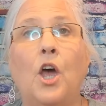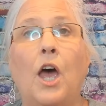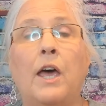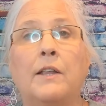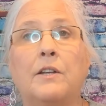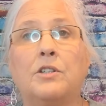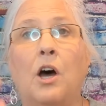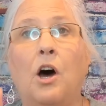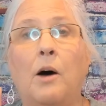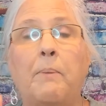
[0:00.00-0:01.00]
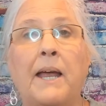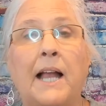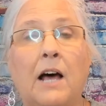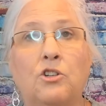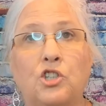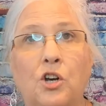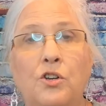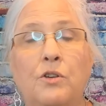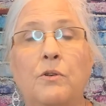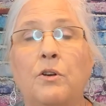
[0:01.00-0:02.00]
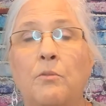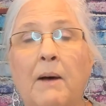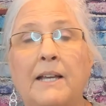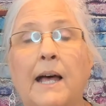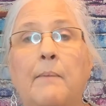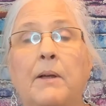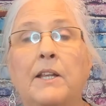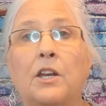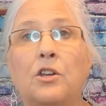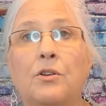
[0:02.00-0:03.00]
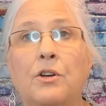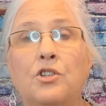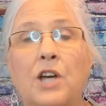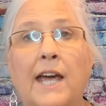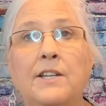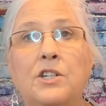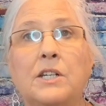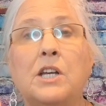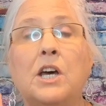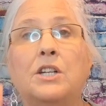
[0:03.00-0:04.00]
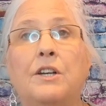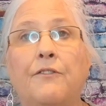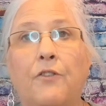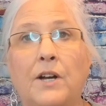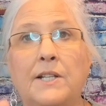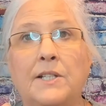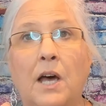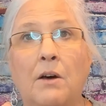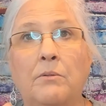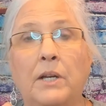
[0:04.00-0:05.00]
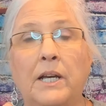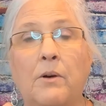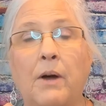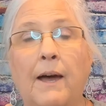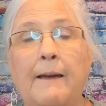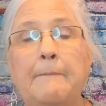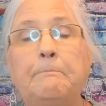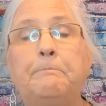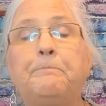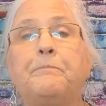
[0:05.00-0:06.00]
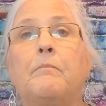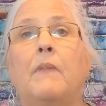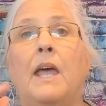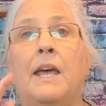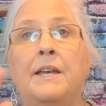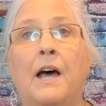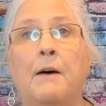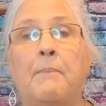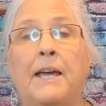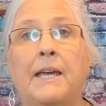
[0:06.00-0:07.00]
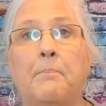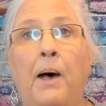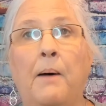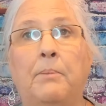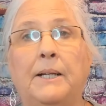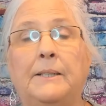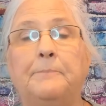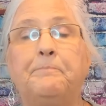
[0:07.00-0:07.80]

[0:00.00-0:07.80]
at the top, and I'll show you in my timeline that you can change it to friends only, okay, and not make it public.